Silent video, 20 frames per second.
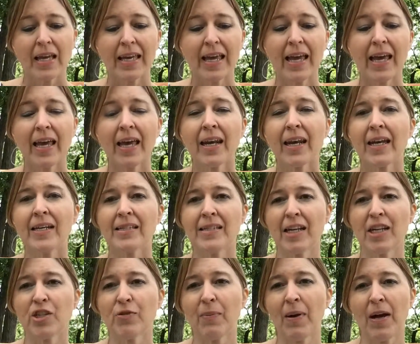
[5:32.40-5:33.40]
Can I
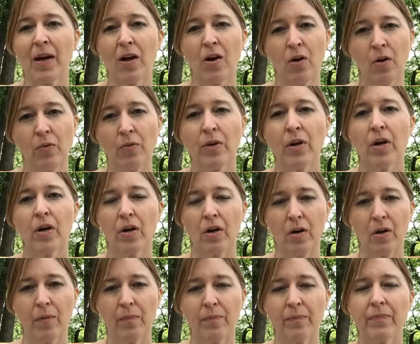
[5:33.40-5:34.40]
stage my own
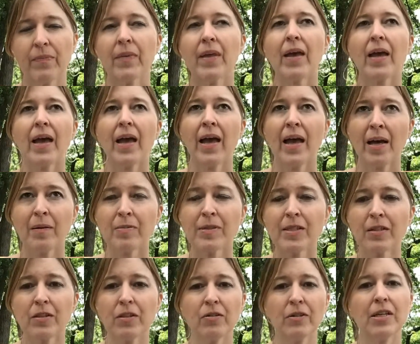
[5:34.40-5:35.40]
home?
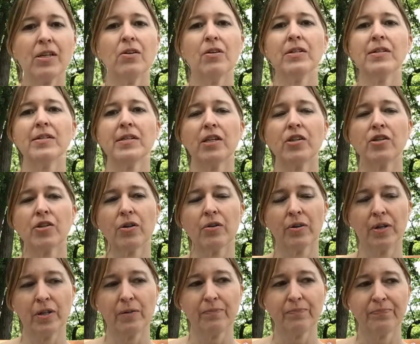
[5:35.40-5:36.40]
Absolutely, you can stage your
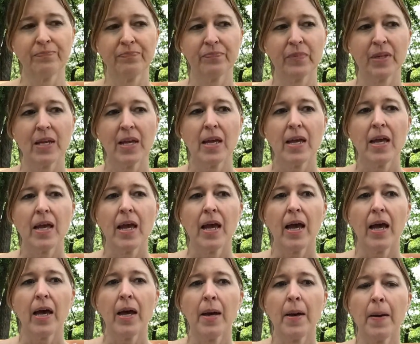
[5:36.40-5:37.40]
own
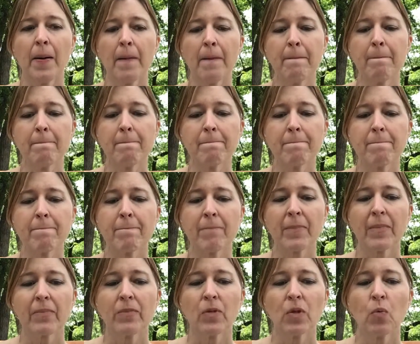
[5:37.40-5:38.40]
home.
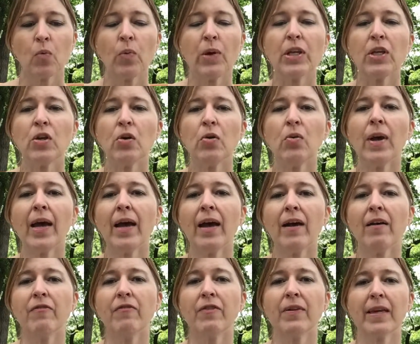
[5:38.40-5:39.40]
When you
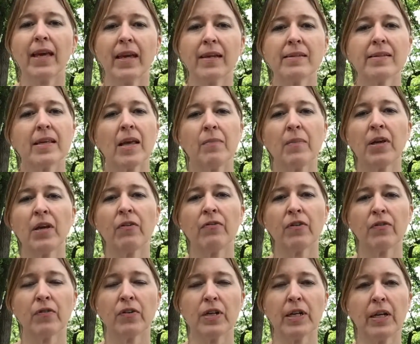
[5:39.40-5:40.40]
have guests coming
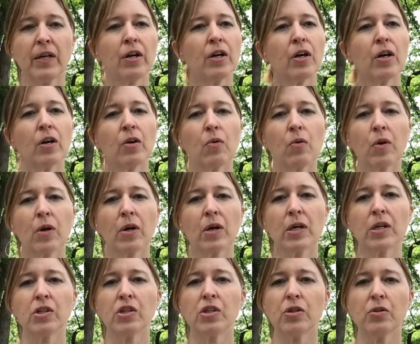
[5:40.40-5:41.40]
over for dinner
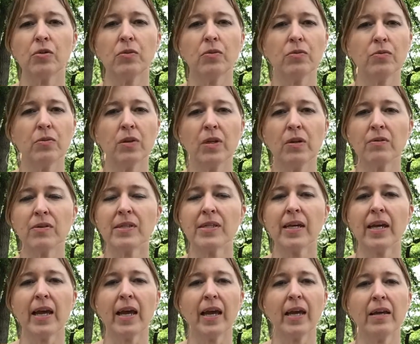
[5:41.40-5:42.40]
or to
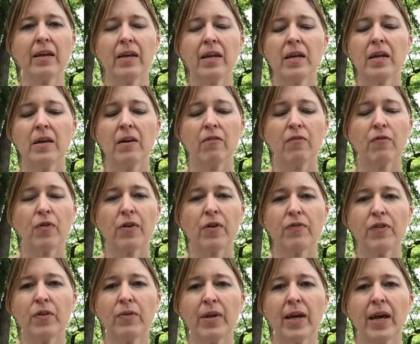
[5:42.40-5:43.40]
stay for a
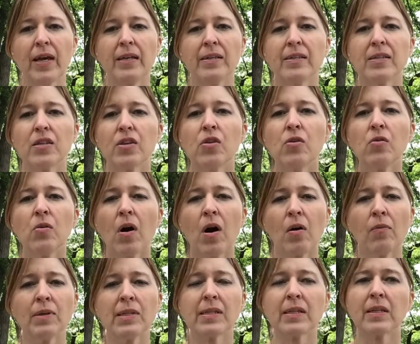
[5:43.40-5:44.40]
few days, you
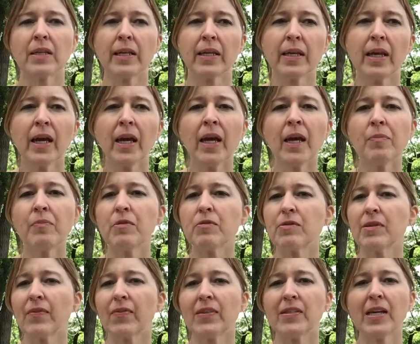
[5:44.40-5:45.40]
always clean up, you
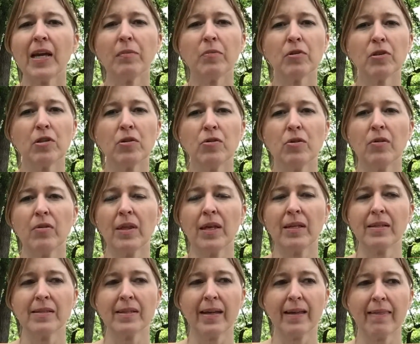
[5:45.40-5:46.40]
set the table, you do
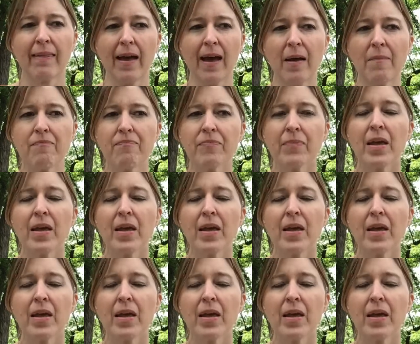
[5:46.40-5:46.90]
things like that.